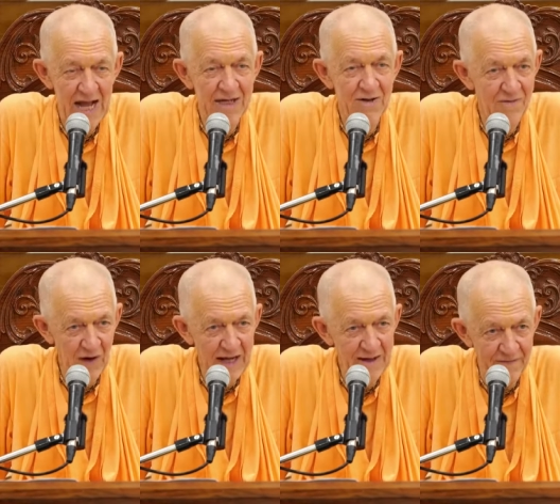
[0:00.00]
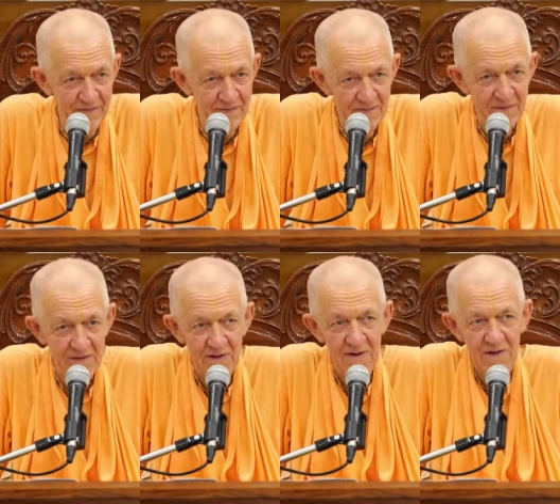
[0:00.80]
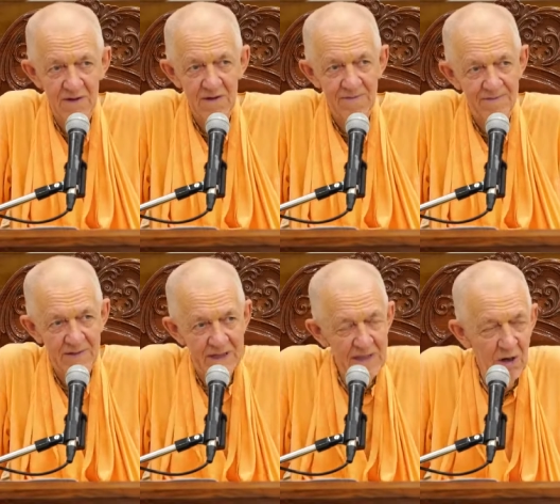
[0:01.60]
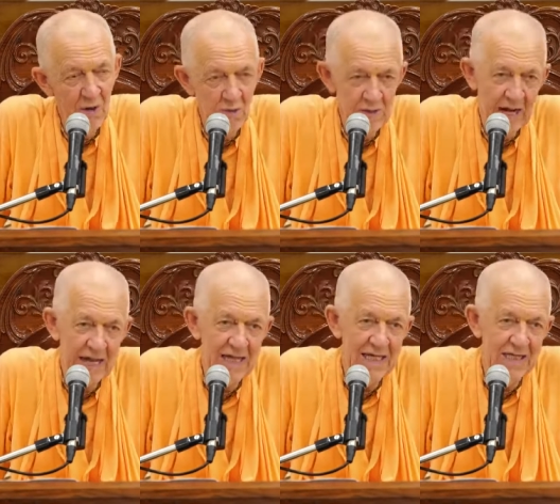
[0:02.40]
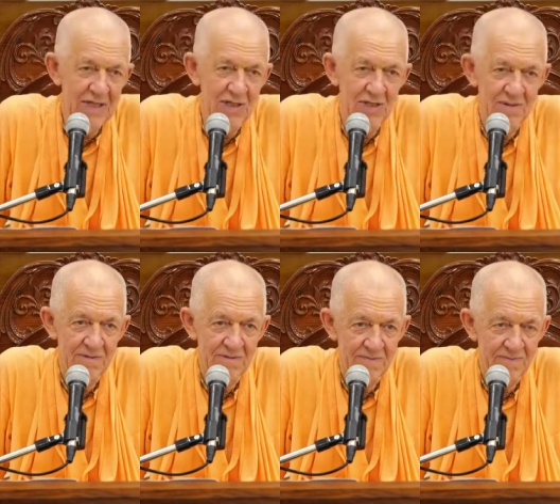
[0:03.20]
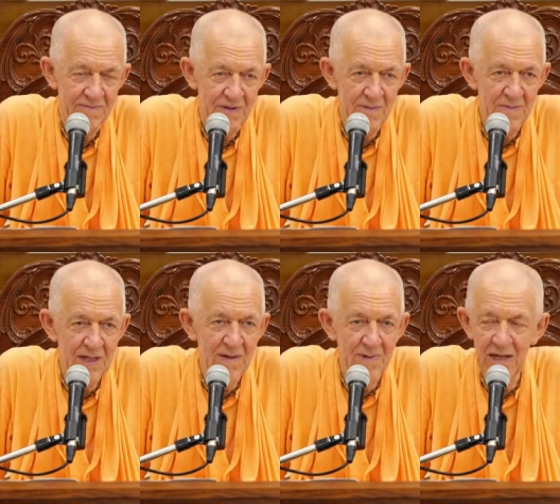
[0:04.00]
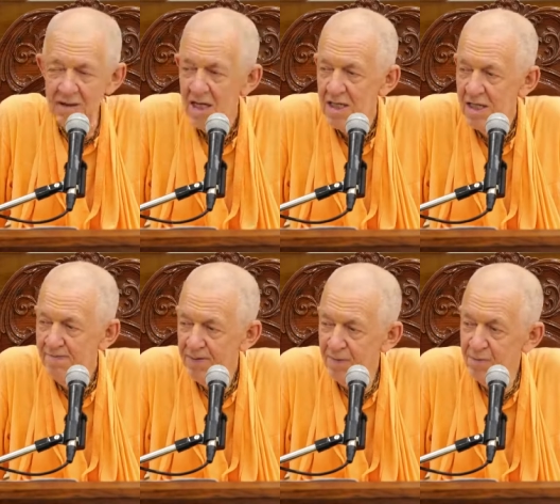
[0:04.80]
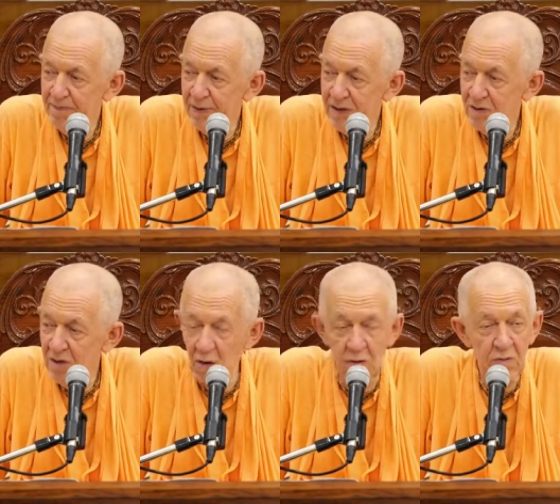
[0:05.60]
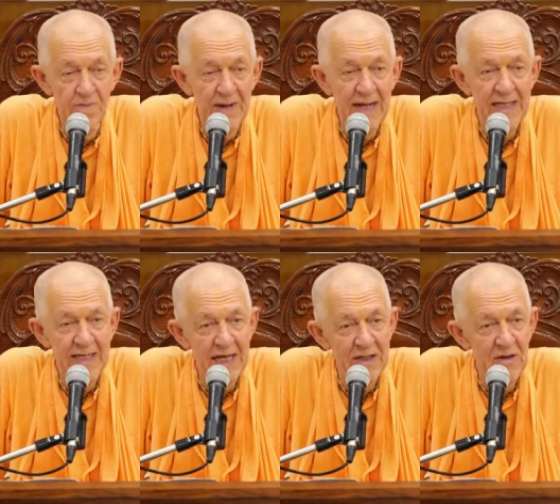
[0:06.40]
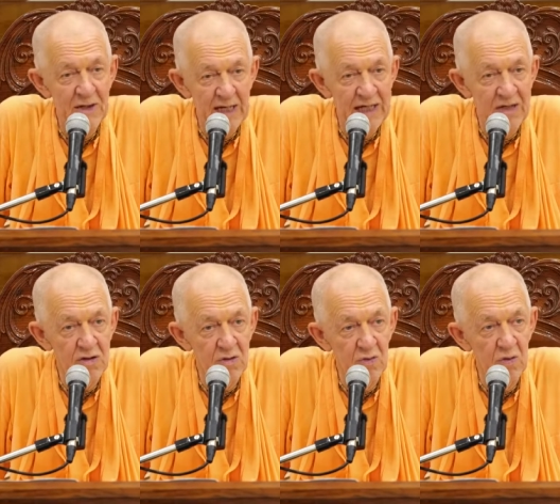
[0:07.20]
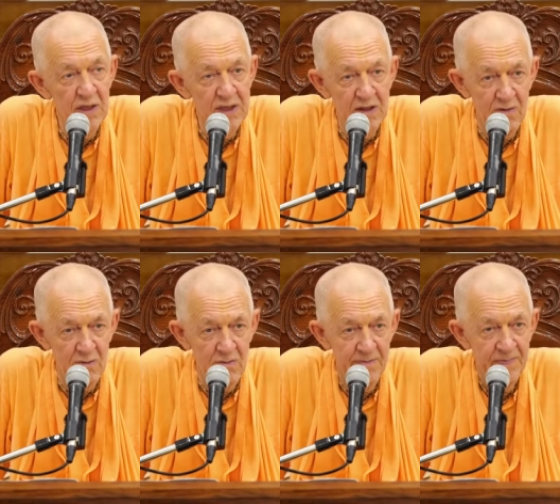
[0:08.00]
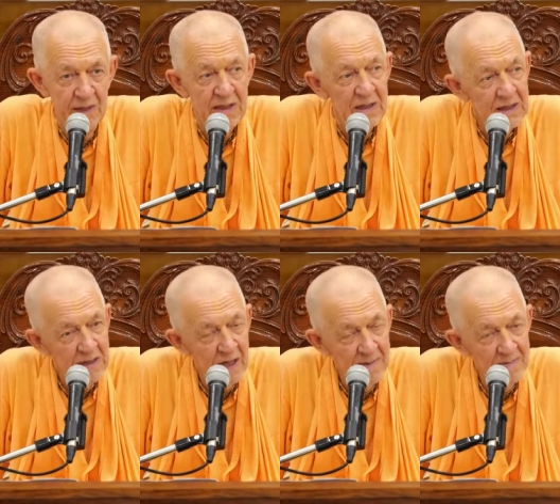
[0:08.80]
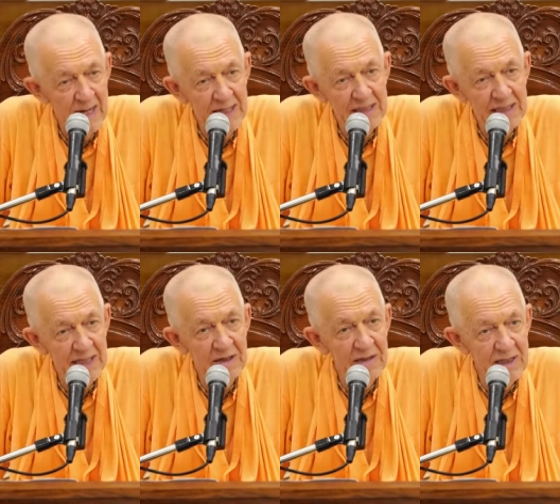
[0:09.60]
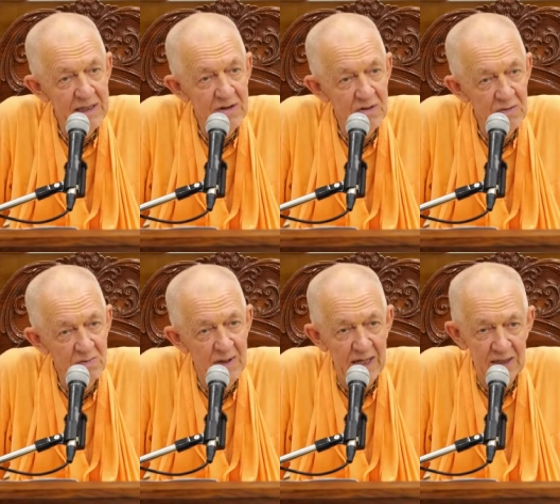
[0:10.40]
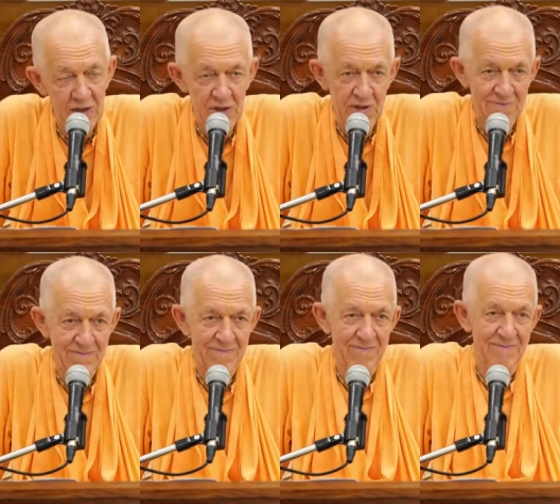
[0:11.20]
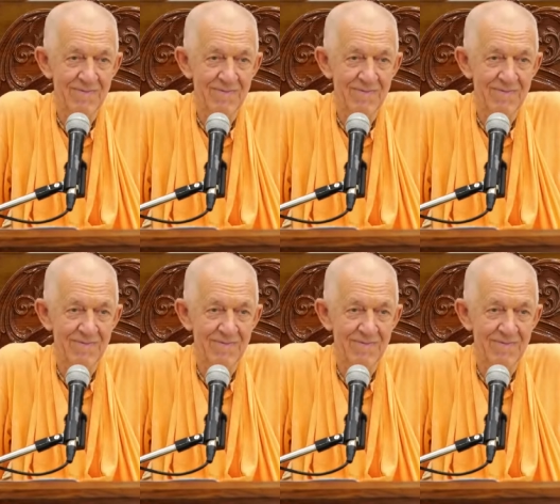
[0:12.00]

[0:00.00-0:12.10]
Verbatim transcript: The end of life, in the old age, Minimal. It, Prabhupada used, old man cannot eat too little. Young man cannot eat too much.